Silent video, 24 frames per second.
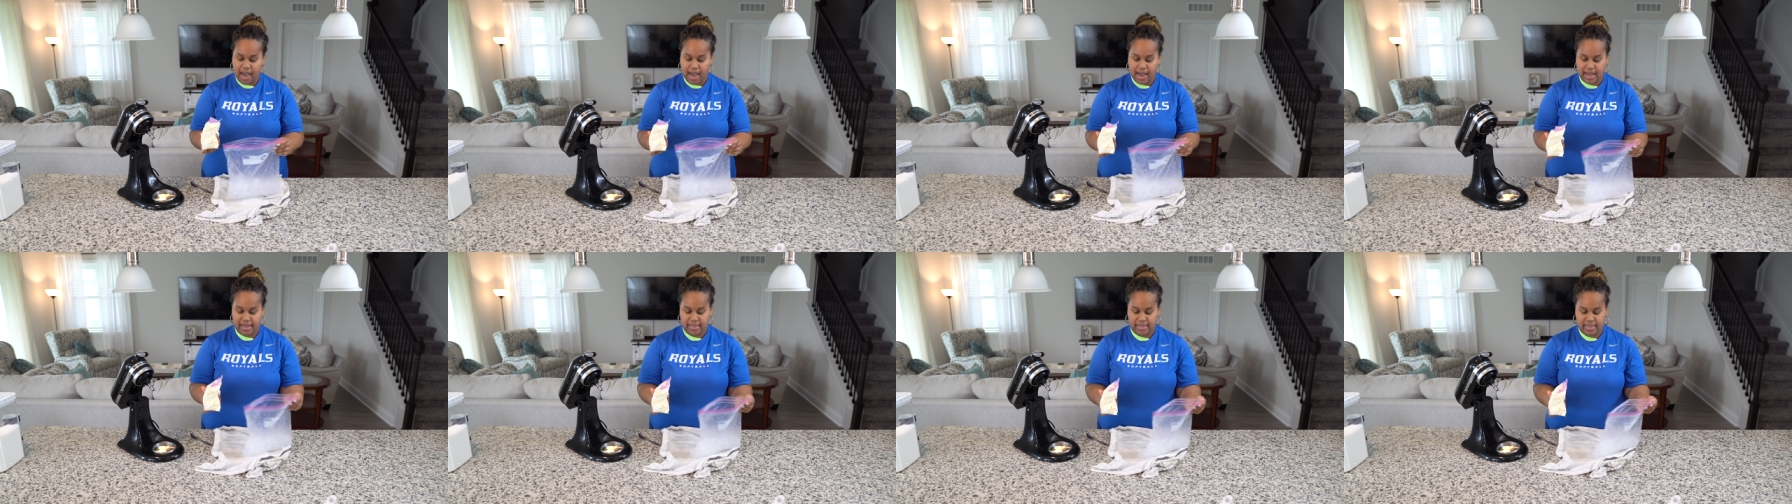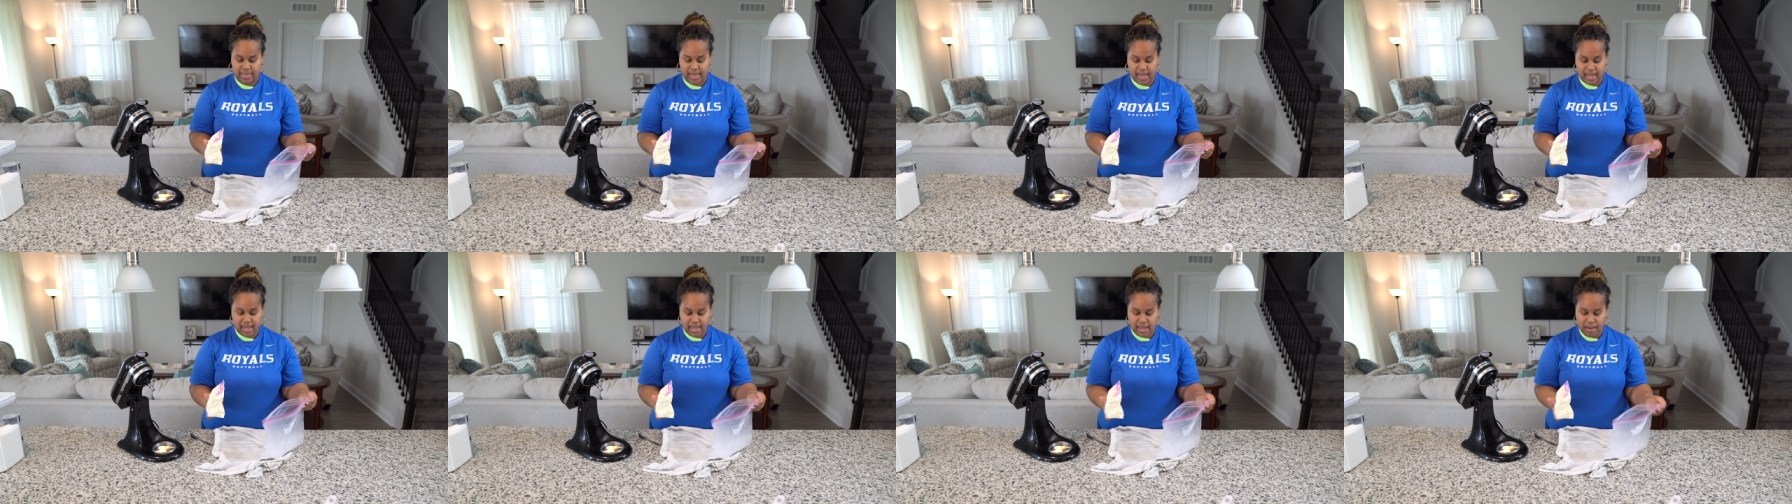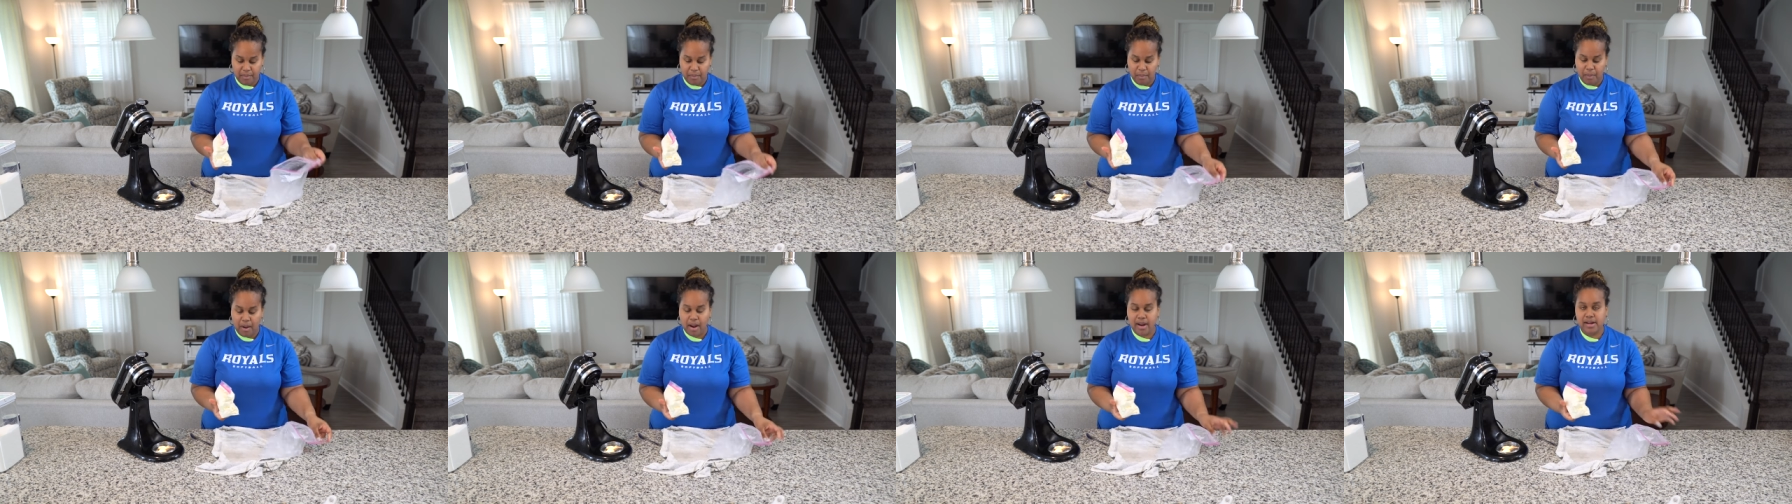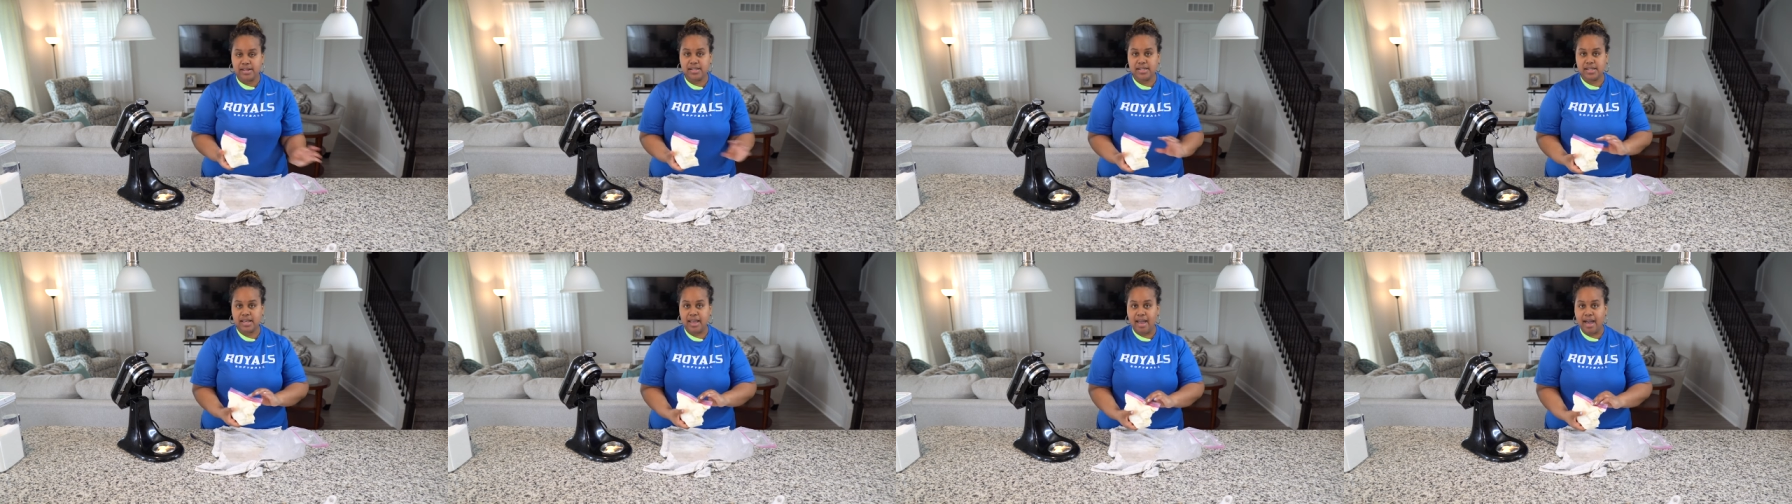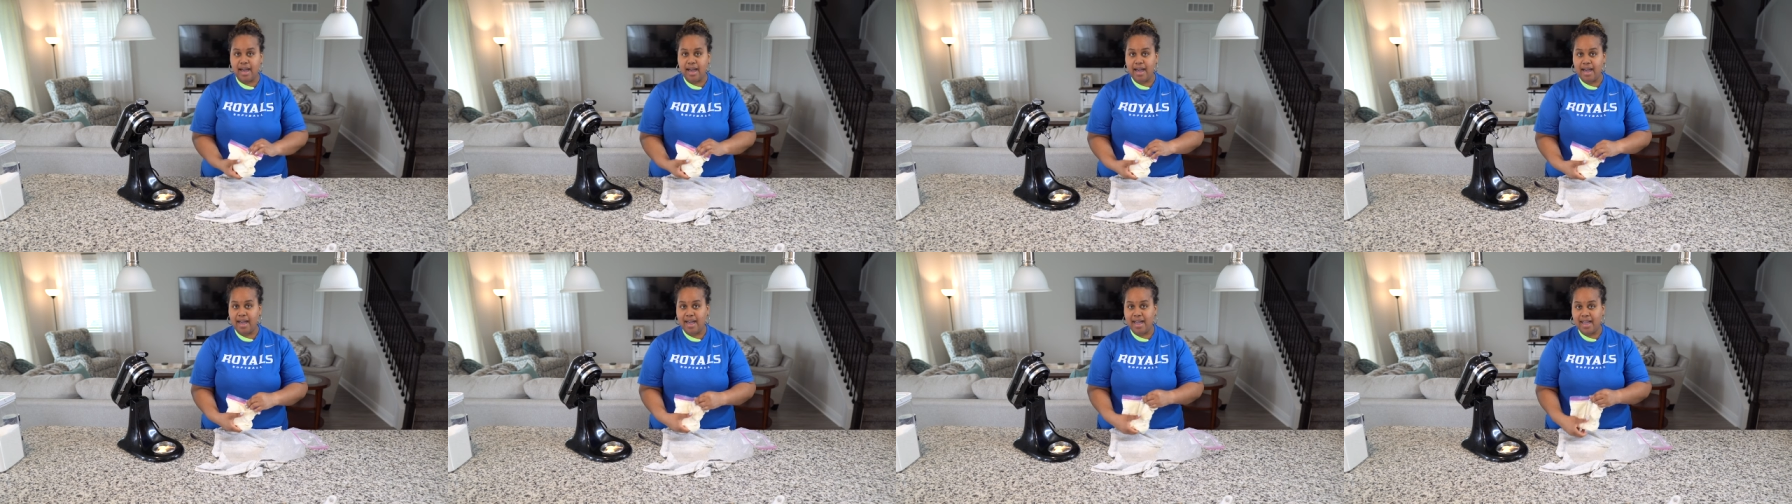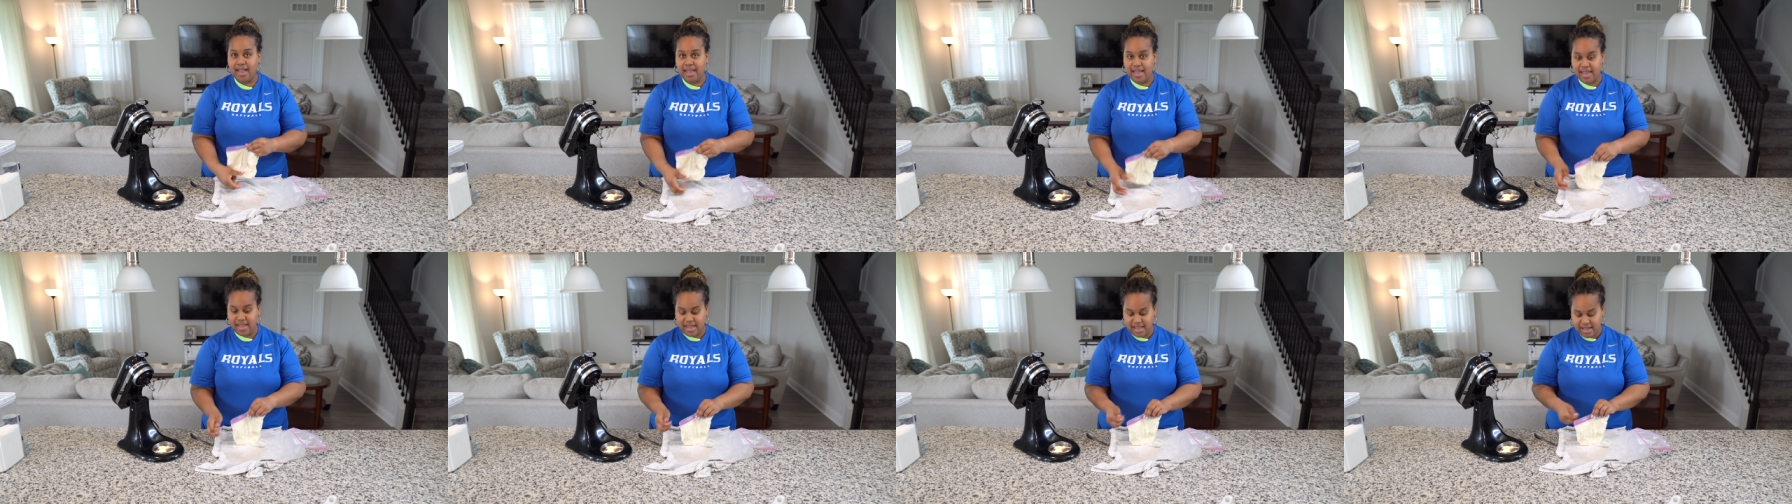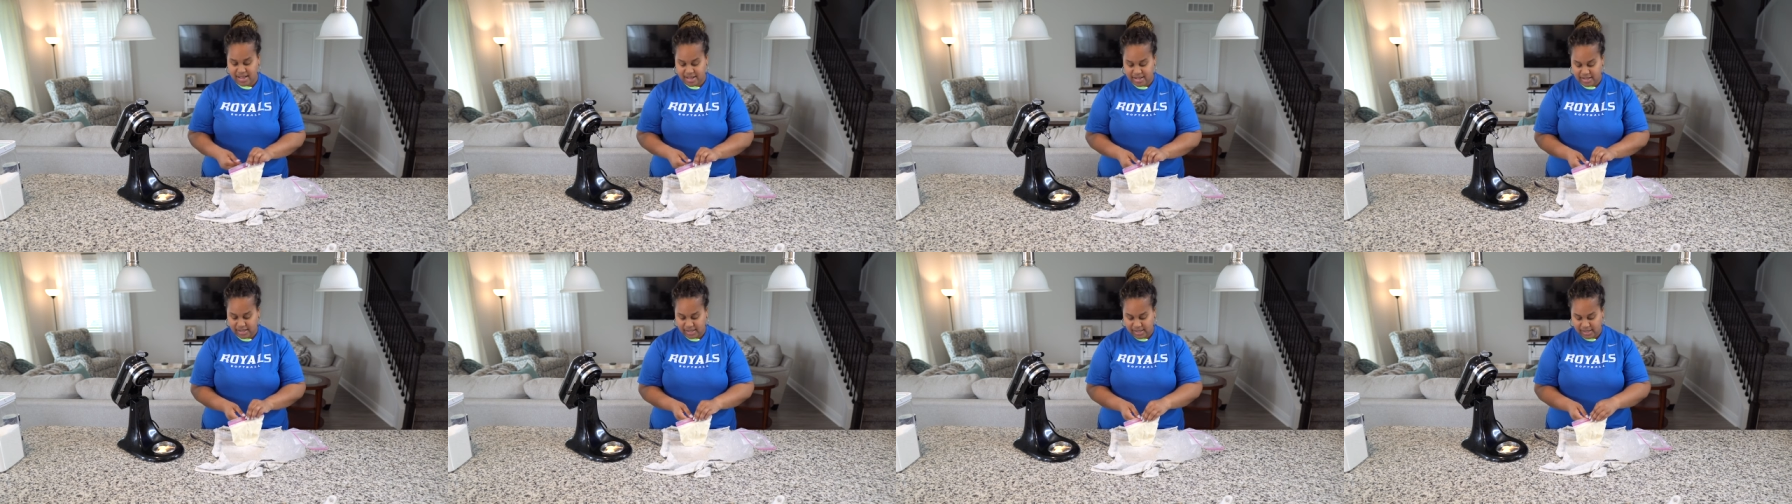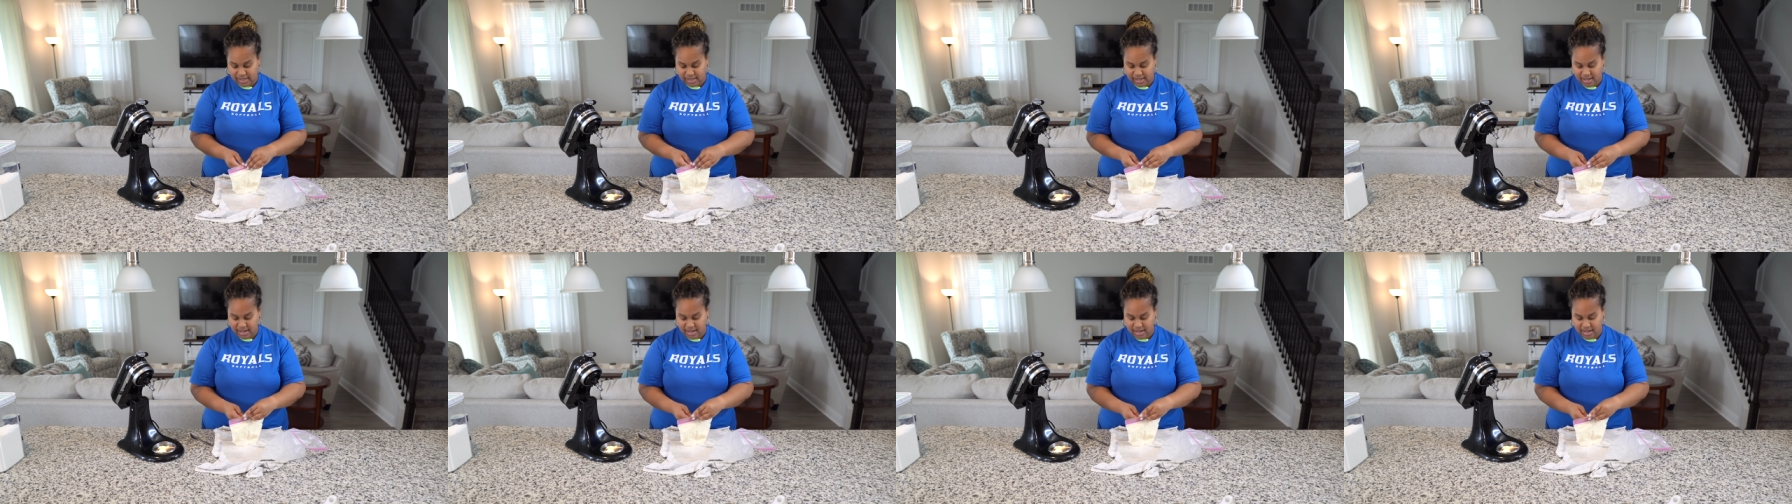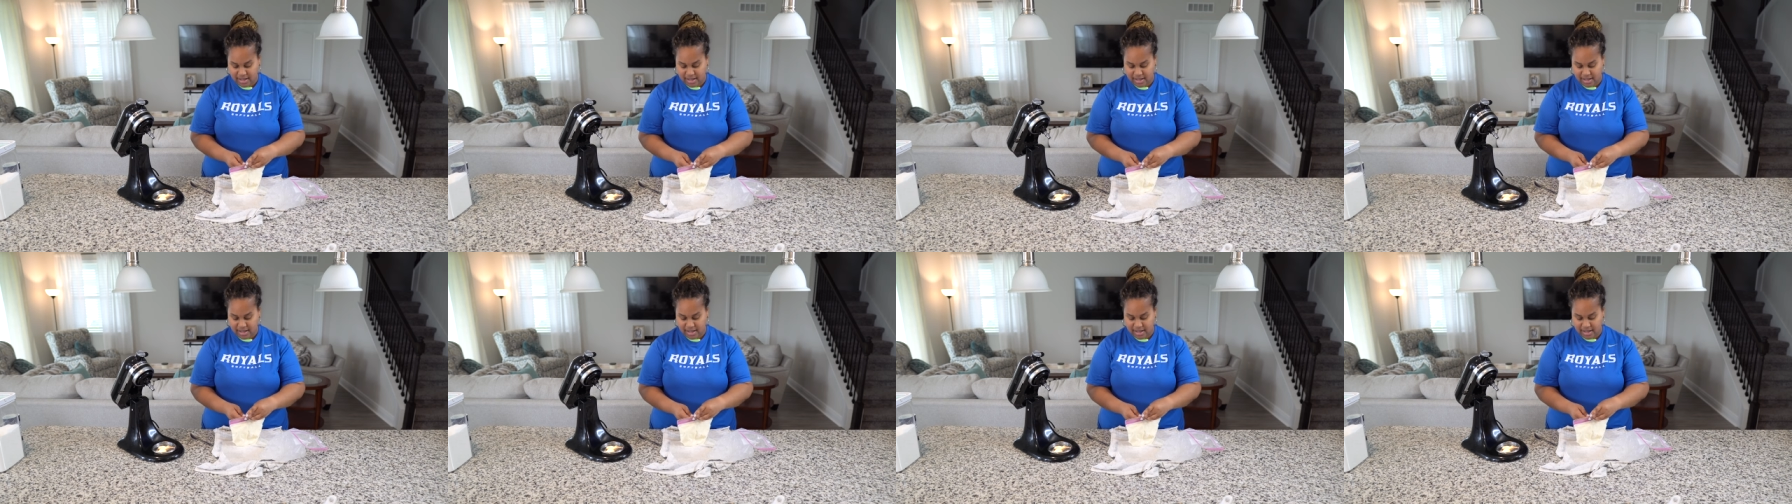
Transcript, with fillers: I think it worked, guys.